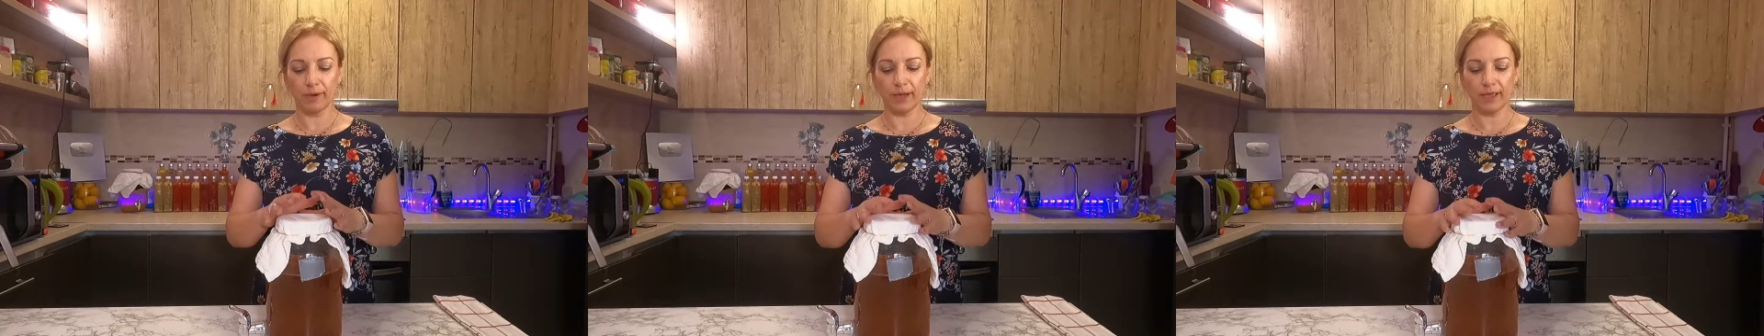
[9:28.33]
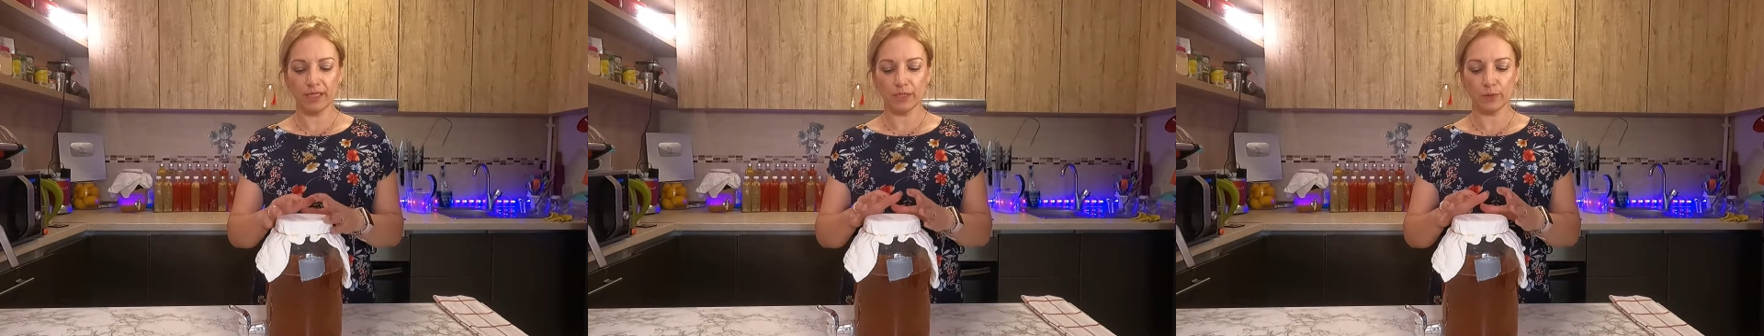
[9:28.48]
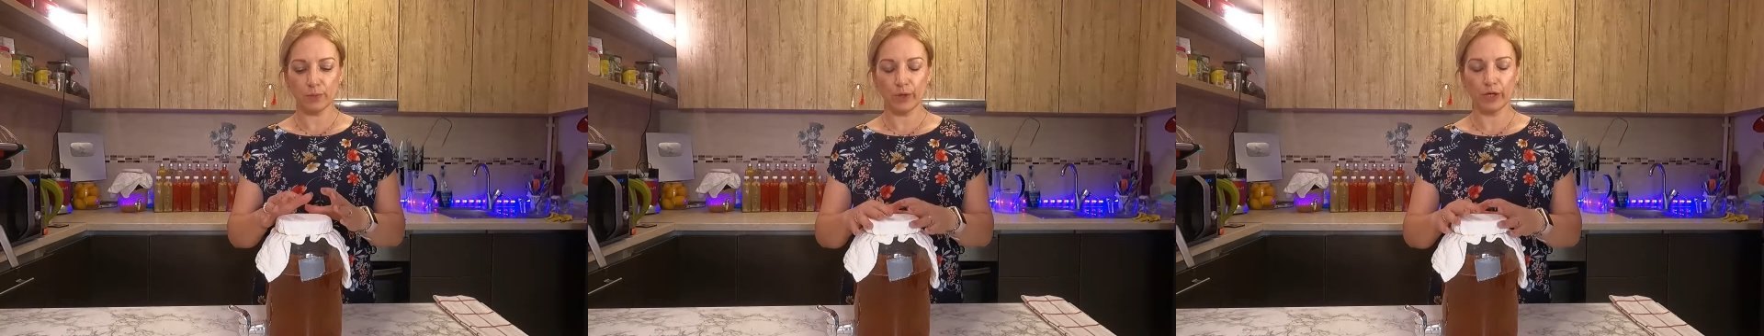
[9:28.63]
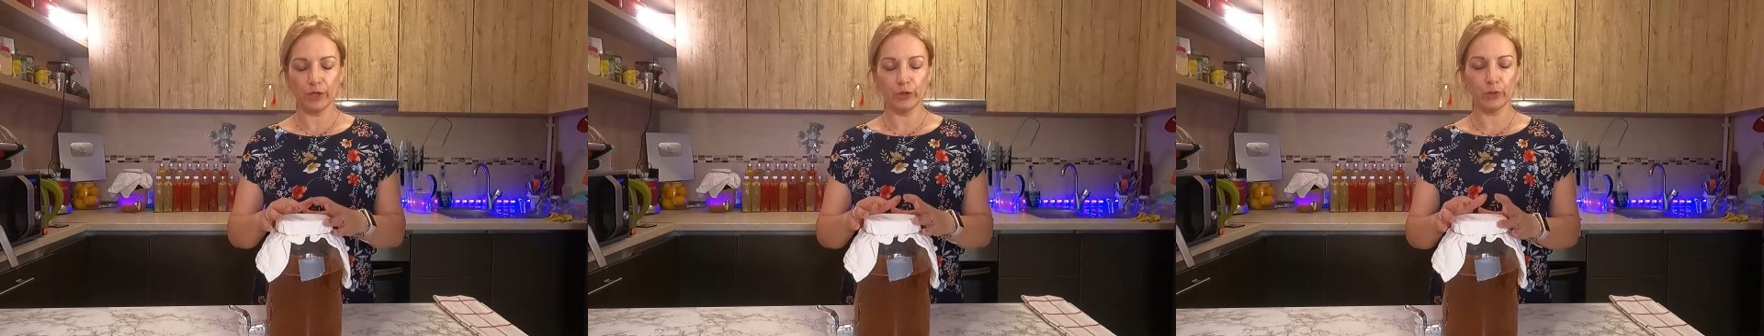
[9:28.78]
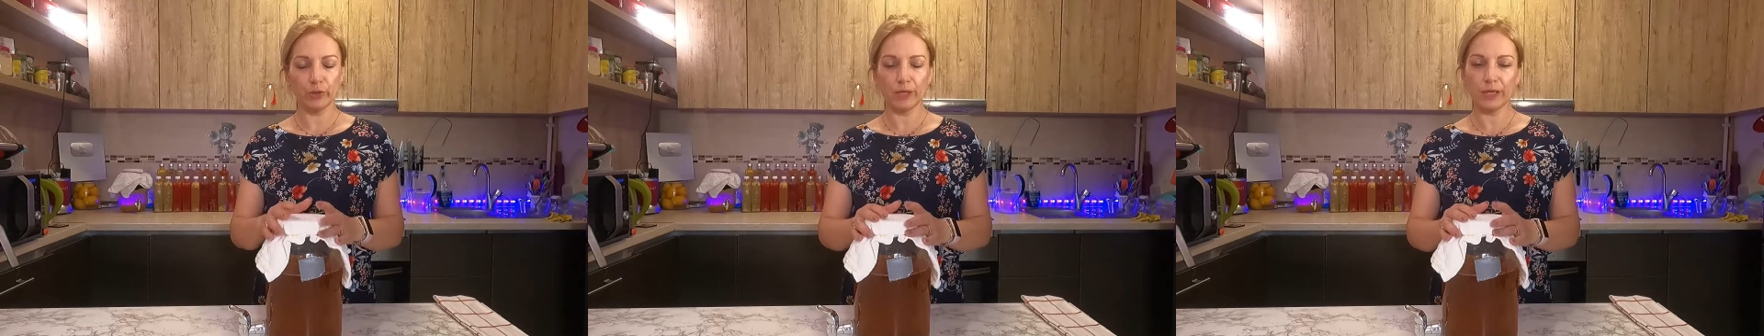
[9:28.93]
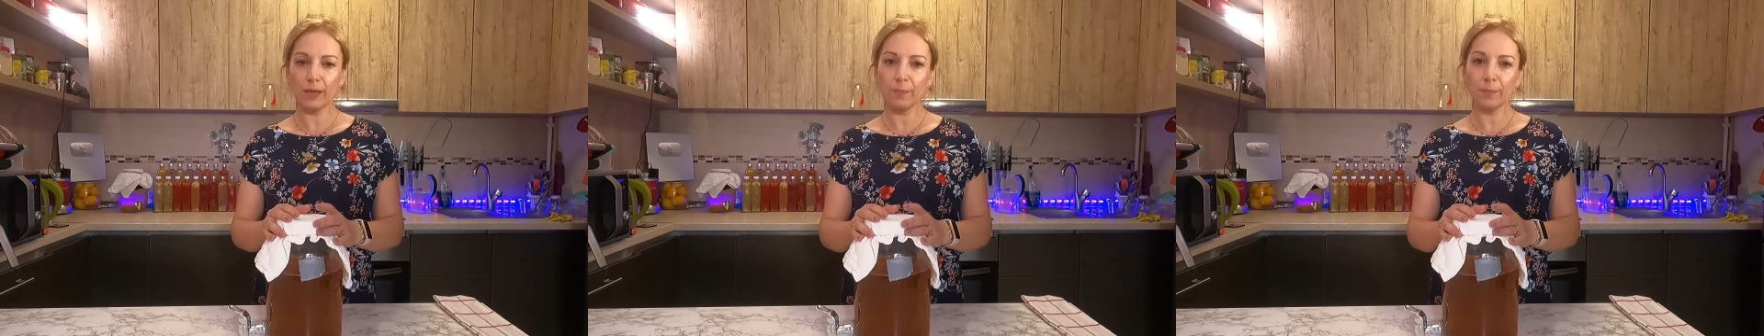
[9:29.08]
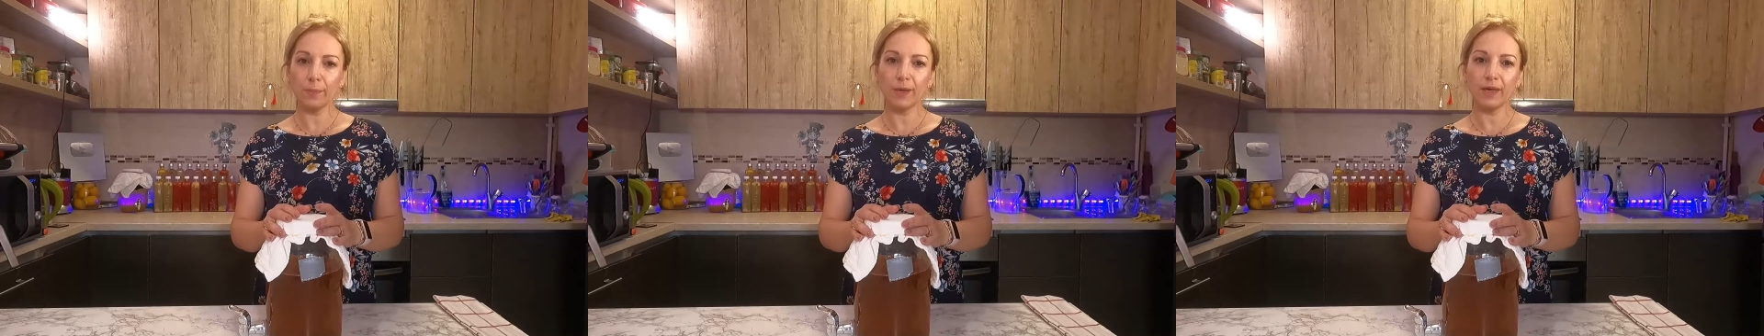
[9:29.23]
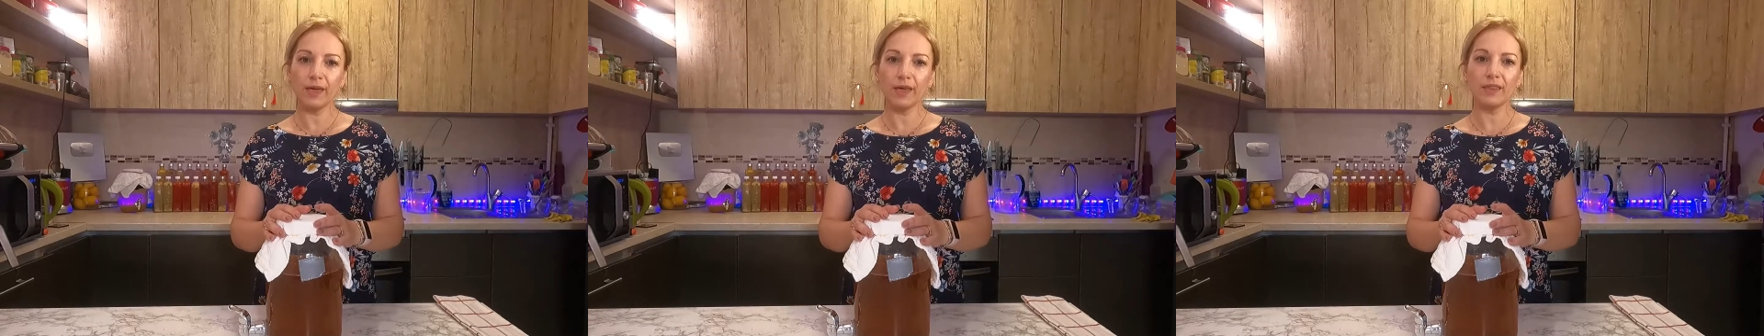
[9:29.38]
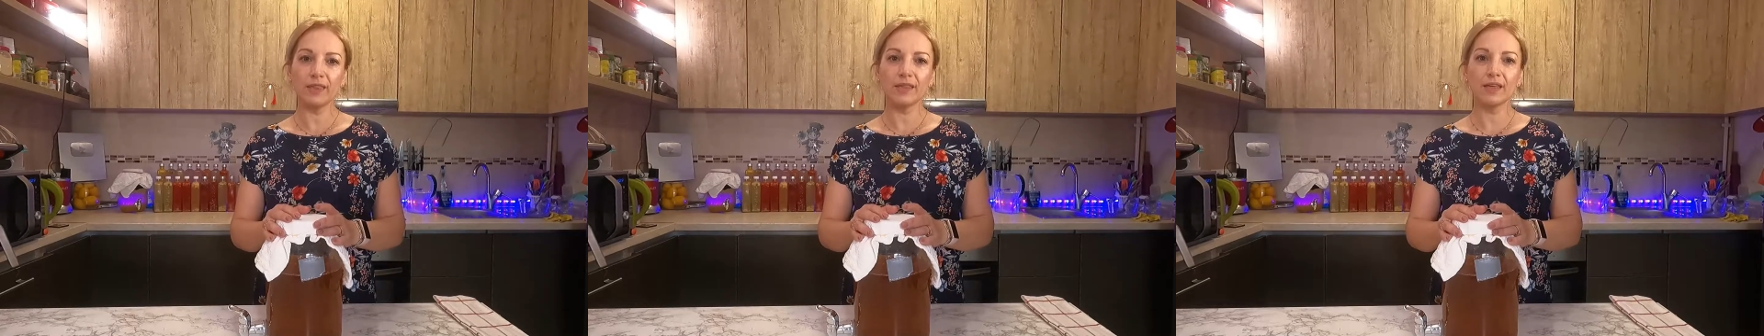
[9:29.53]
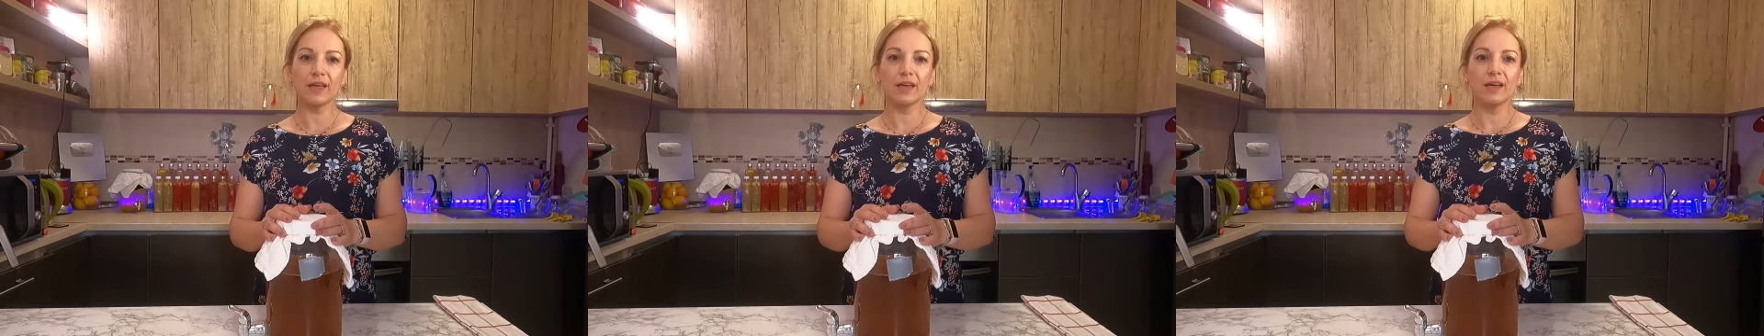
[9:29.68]
place where you keep
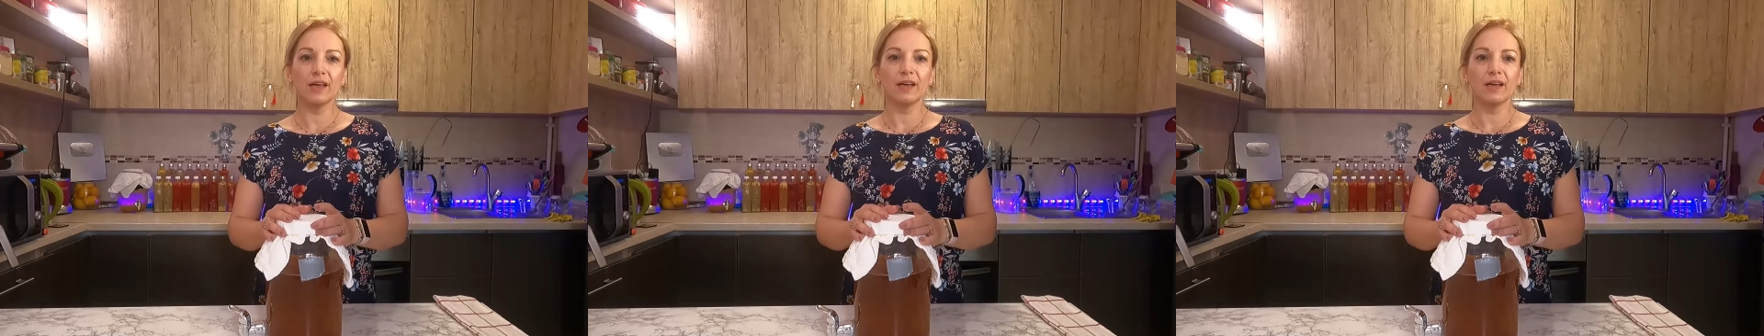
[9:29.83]
it,